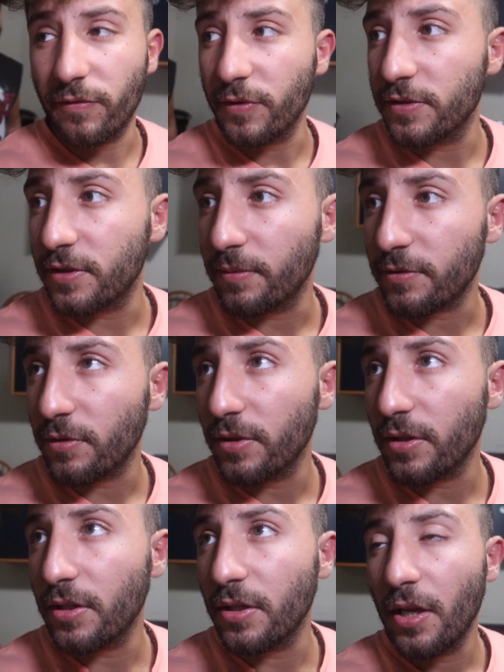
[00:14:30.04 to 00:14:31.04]
footsteps
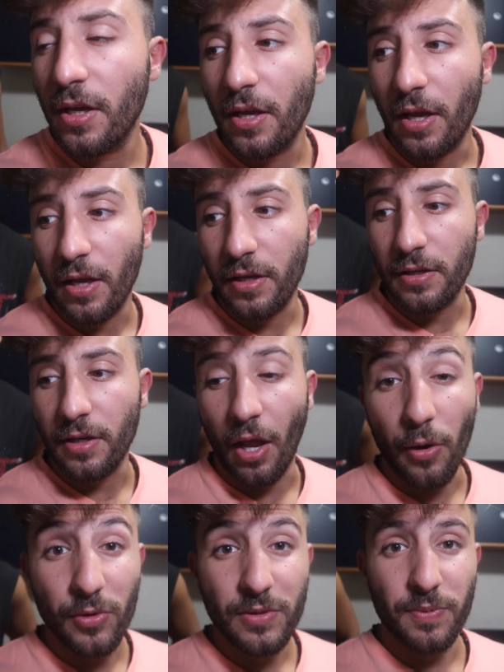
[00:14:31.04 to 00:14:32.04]
going on, and
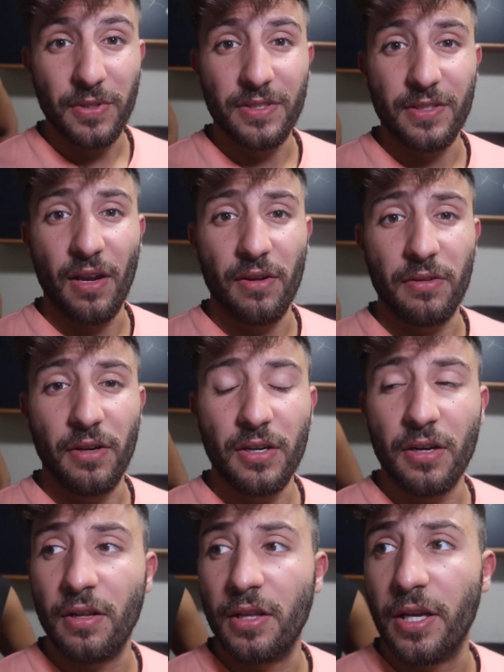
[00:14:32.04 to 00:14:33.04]
it was pretty scary, not
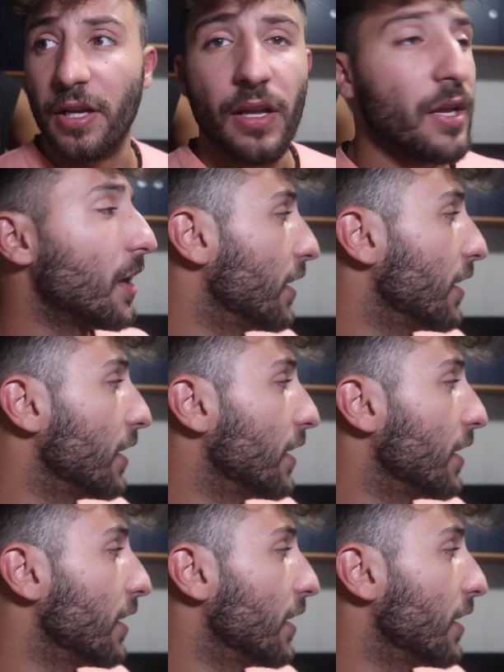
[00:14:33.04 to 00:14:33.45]
gonna lie.